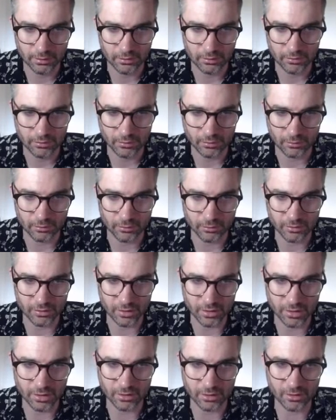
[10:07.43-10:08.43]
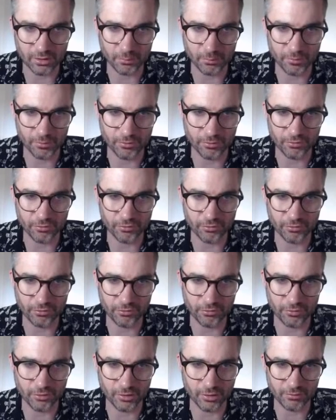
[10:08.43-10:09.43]
So we're just going to cut up the
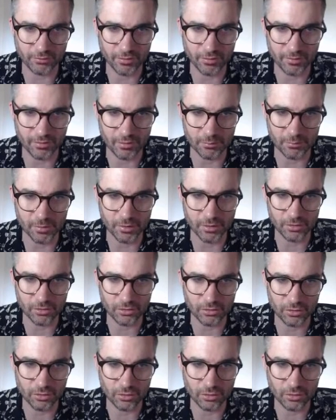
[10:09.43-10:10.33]
front of this image.